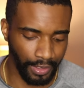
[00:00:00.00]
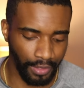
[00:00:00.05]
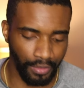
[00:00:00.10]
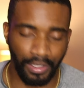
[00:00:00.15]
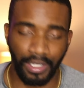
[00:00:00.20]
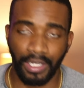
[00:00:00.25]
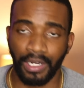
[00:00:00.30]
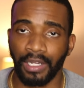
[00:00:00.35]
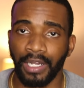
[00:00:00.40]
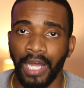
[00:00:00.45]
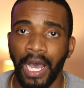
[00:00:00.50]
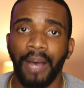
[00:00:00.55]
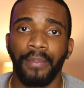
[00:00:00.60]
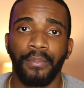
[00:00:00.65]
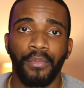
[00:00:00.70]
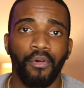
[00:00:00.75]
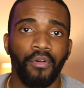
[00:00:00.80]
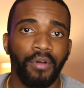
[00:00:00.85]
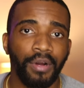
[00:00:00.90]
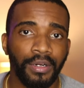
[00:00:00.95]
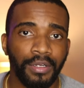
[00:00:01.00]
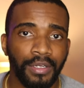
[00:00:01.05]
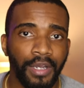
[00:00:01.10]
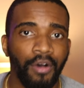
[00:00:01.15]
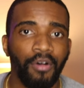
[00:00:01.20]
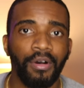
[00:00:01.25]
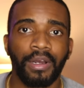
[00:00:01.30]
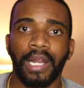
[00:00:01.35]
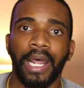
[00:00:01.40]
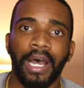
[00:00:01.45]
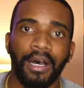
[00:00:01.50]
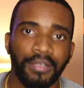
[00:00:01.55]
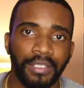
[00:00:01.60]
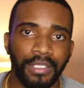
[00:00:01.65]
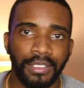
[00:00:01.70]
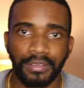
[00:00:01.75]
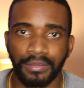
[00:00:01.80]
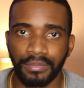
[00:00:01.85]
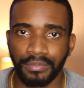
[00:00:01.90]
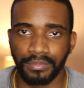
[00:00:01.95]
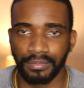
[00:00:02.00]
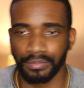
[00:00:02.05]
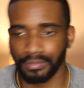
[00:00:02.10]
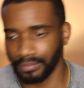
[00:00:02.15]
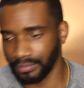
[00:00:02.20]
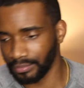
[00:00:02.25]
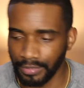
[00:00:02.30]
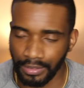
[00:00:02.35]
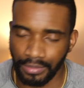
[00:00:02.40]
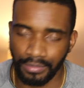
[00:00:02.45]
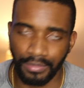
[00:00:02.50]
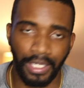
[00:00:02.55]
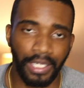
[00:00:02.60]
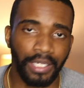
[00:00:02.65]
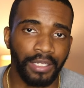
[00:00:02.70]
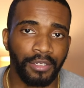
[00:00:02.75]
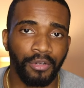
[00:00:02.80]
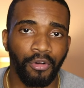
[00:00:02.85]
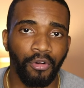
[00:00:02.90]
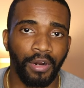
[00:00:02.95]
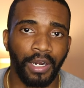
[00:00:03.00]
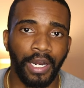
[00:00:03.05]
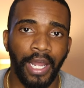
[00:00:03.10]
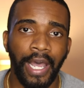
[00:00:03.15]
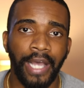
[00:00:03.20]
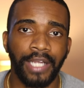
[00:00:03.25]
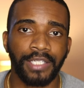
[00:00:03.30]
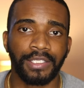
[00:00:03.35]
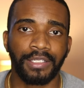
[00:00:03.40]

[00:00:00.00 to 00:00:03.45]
you can get a lot more going out than getting DoorDash.